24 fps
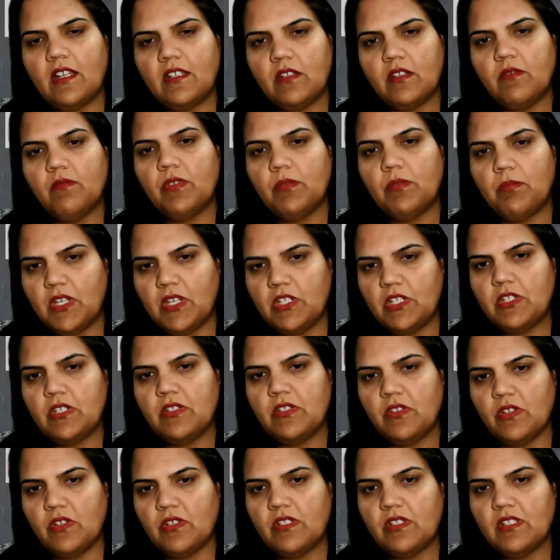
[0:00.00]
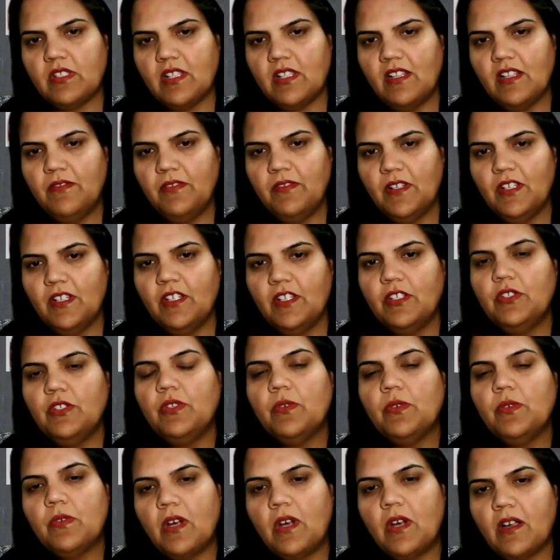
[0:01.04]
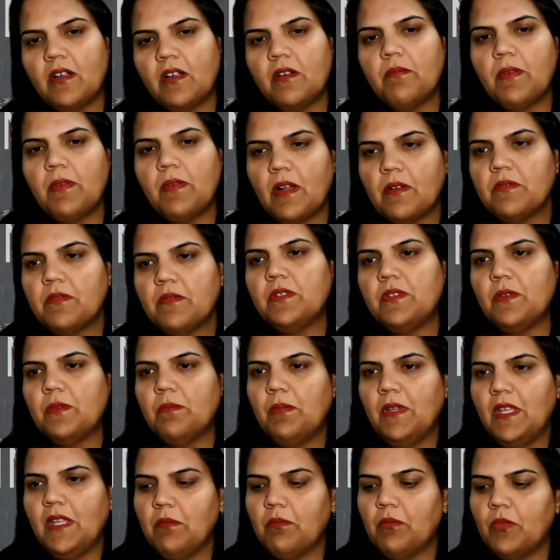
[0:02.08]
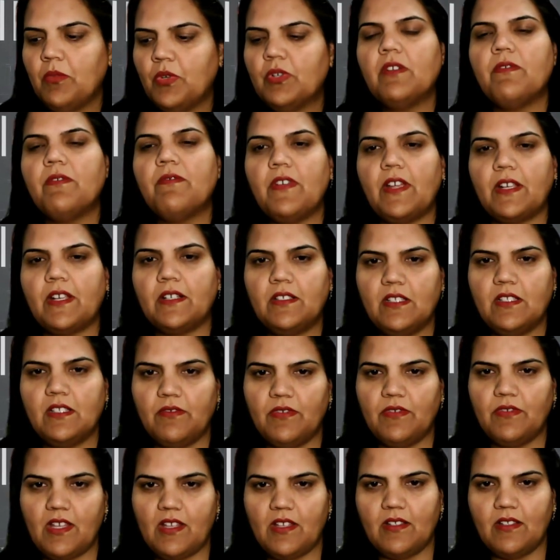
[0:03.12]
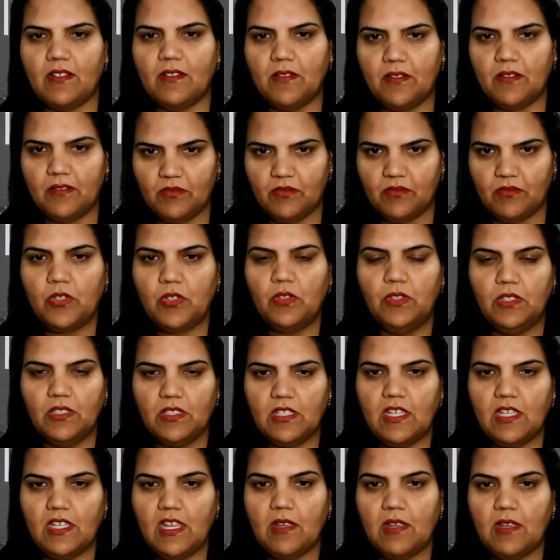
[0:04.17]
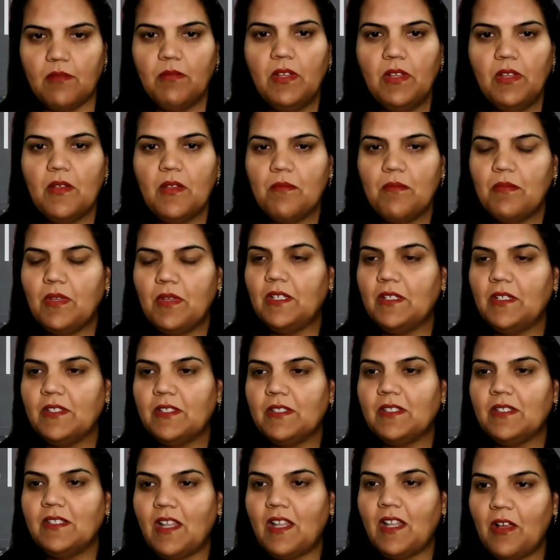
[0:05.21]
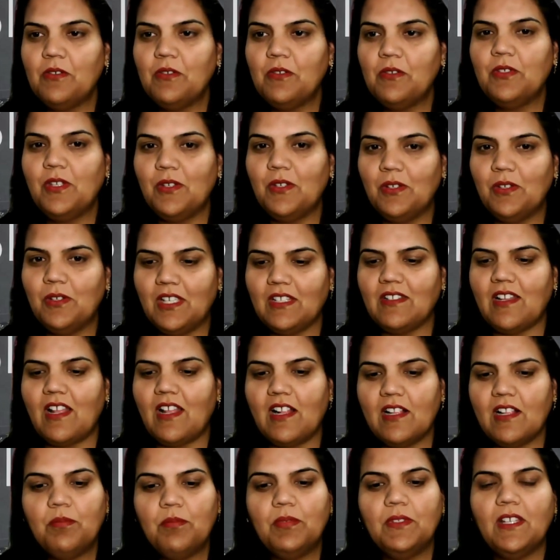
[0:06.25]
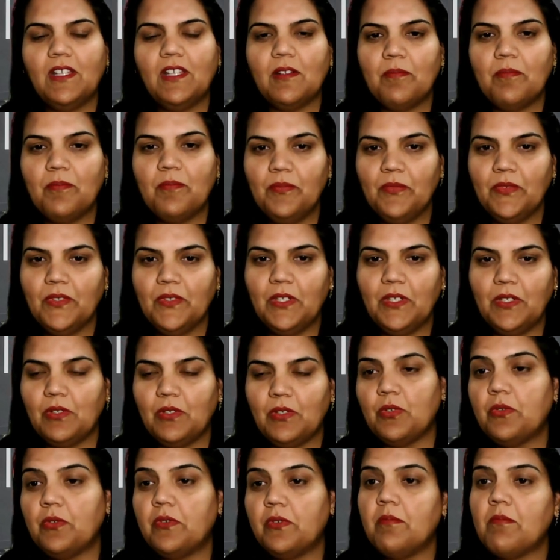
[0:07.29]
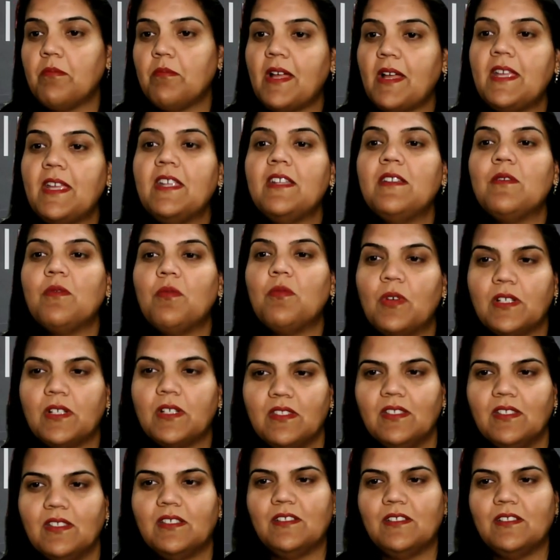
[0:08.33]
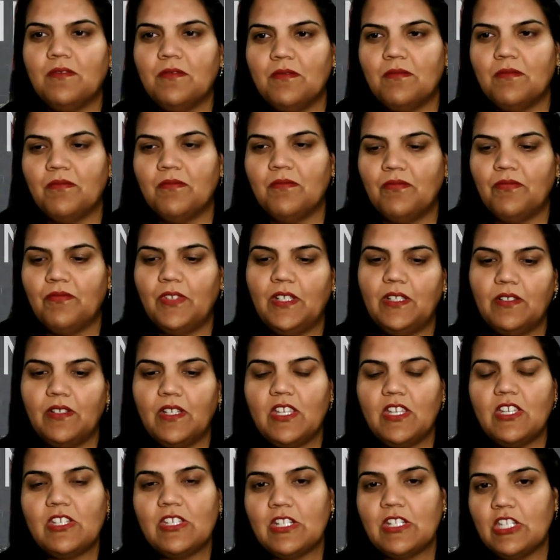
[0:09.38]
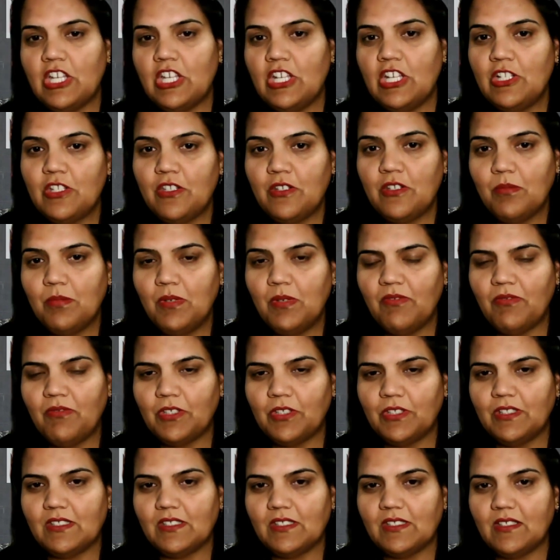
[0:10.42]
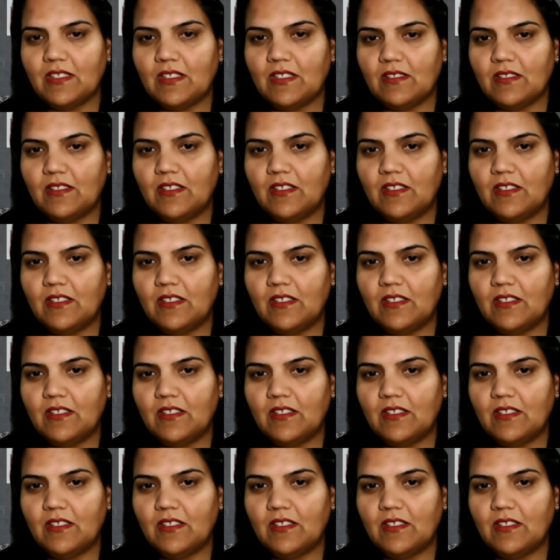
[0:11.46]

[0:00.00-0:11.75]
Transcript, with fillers: that information yourself, you are bound to be more effective to the team because now you can help them you know remind what the configuration needs to be for this